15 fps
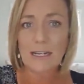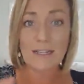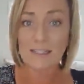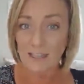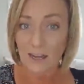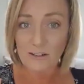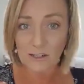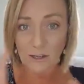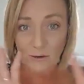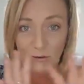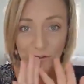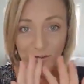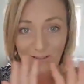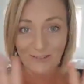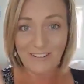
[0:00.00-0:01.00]
So I told
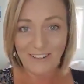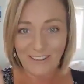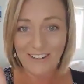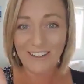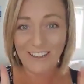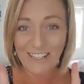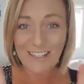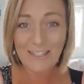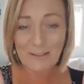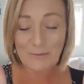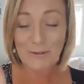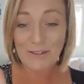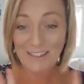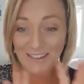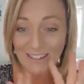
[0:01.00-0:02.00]
you earlier this
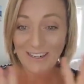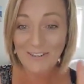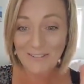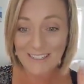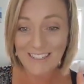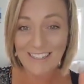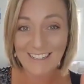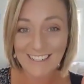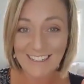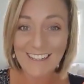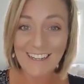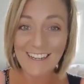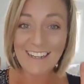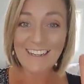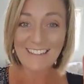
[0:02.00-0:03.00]
morning that I was a
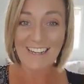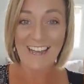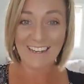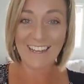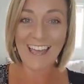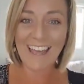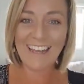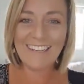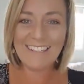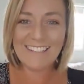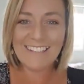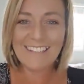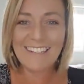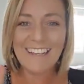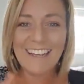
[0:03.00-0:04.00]
nutcase.